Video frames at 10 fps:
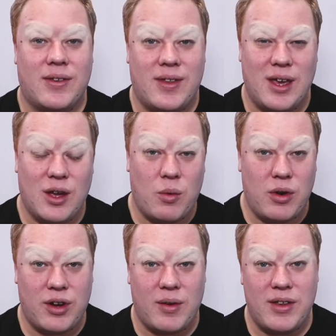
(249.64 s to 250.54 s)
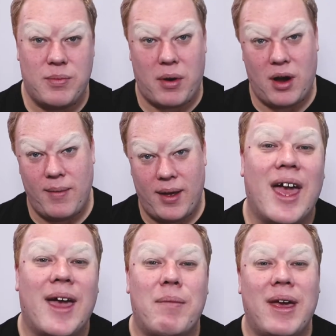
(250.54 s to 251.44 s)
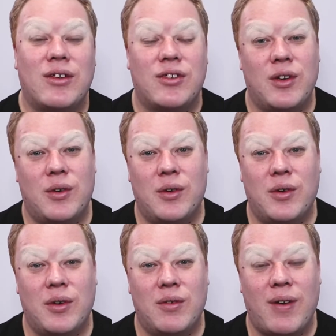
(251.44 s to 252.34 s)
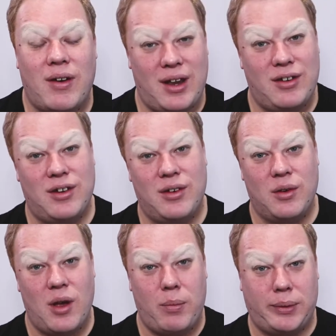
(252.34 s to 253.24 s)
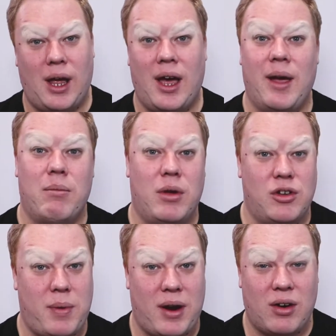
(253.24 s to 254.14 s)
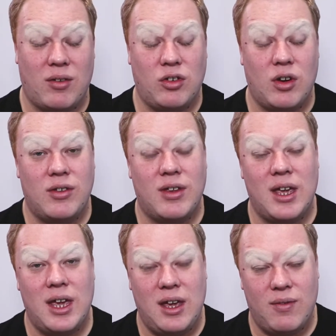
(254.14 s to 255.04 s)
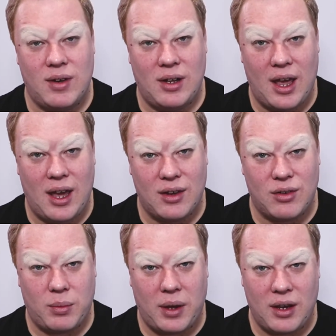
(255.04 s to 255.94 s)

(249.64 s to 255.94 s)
thing you're going to want to do is primer. It makes your foundation apply much better, gives you a nice even layer to apply